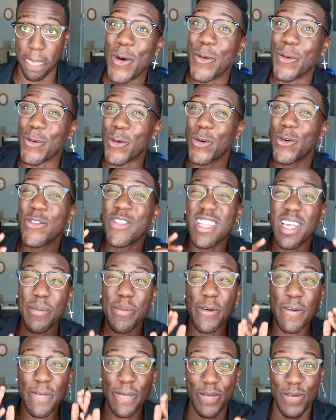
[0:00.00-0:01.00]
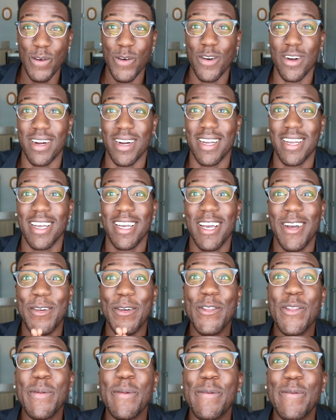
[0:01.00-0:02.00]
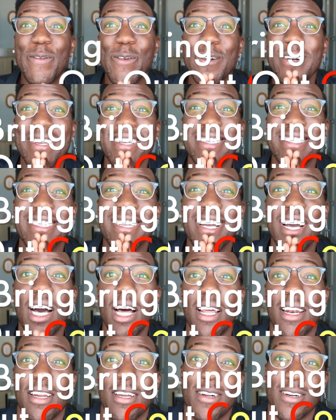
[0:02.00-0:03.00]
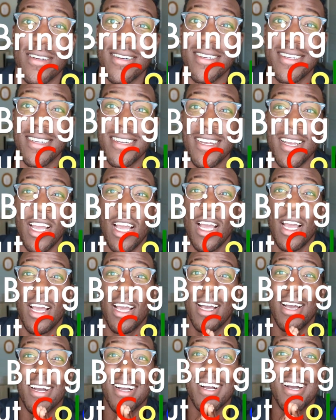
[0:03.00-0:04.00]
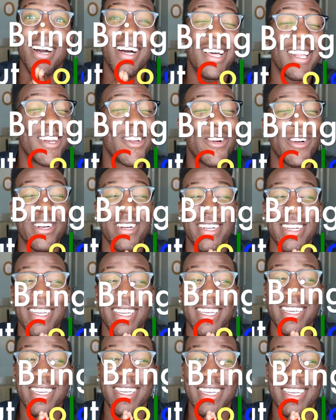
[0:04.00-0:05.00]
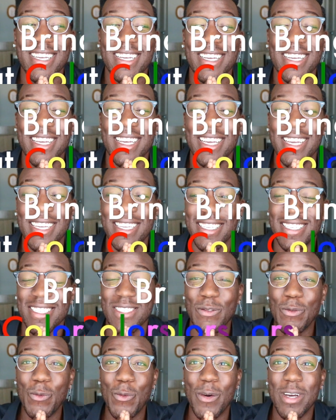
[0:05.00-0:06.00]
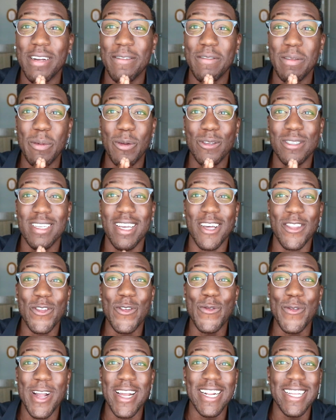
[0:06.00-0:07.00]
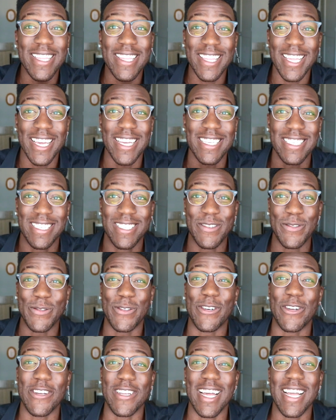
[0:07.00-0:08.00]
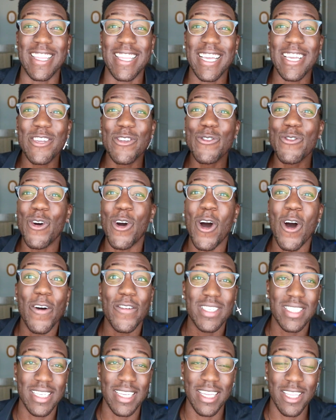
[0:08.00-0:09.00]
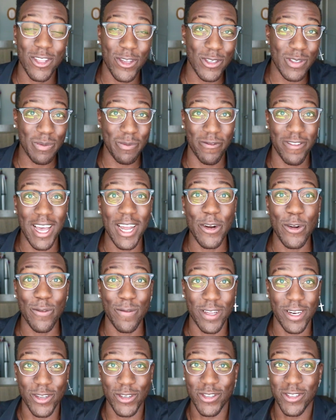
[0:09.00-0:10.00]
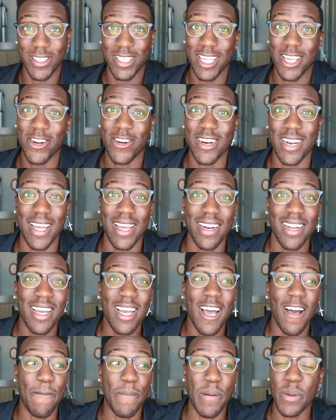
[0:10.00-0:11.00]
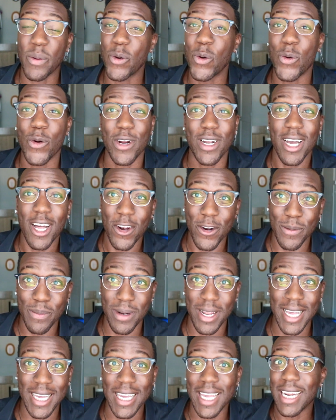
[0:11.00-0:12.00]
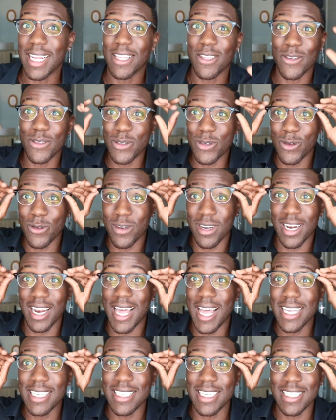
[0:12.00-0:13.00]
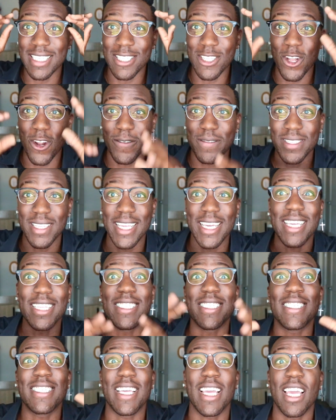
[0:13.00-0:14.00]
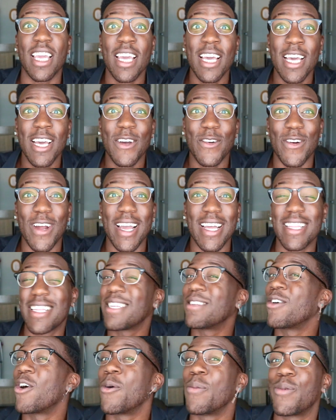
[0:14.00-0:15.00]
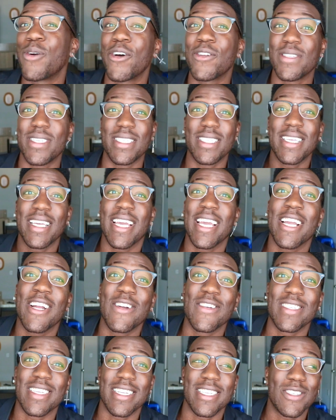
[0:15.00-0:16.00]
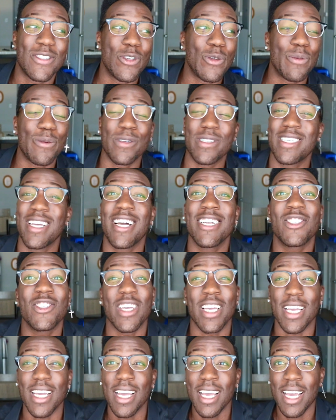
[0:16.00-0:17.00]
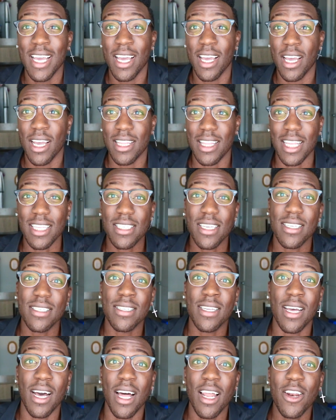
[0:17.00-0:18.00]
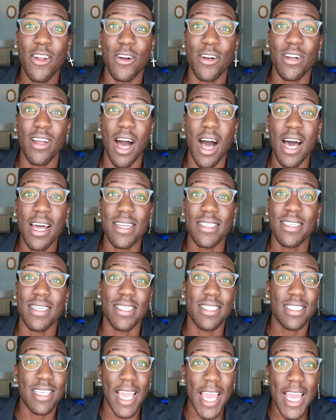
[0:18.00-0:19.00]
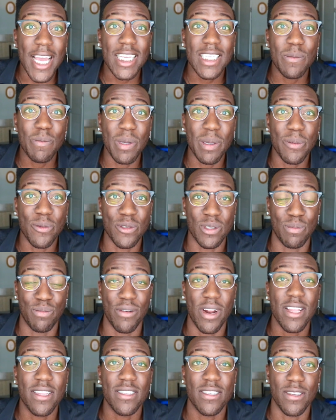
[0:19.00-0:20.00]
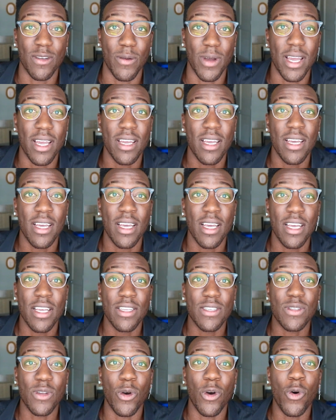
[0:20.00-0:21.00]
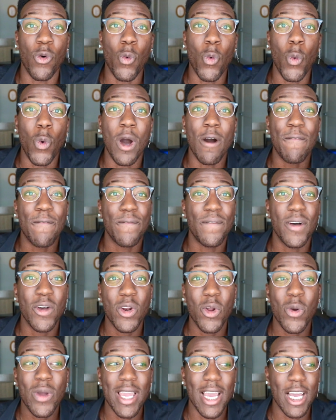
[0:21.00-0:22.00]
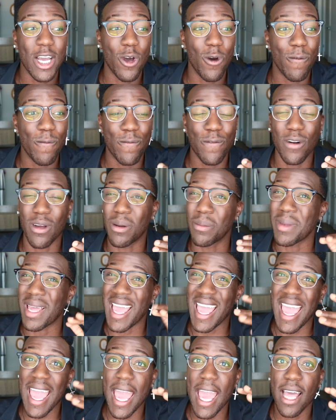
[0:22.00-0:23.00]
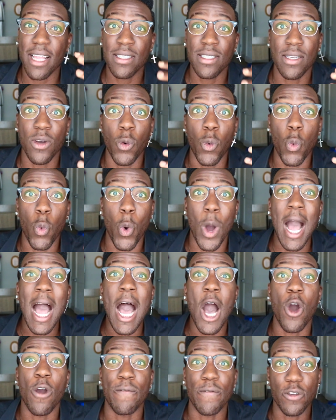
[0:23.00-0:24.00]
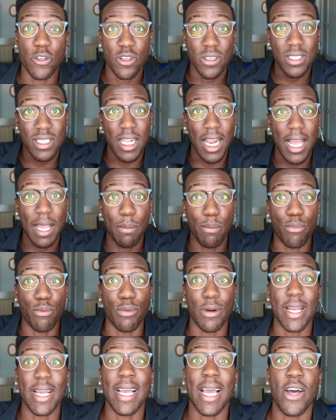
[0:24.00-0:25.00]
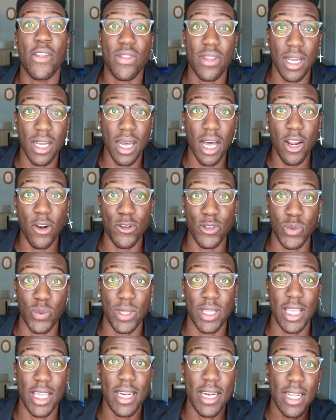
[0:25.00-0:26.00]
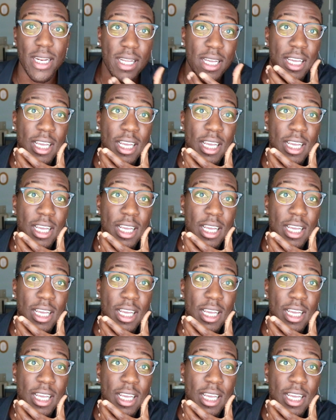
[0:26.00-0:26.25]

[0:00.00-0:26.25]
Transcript: Rule number 4. Rule number 4 is color. Color is one of the most underrated things in the world. I think you all seen those viral videos on the internet of people who are colorblind getting those cool glasses and all of a sudden they can see, right? And they are brought to tears and it's super touching. That's because color honestly takes people's breaths away. So a photo can go from to wow if you just like bring out the colors within it.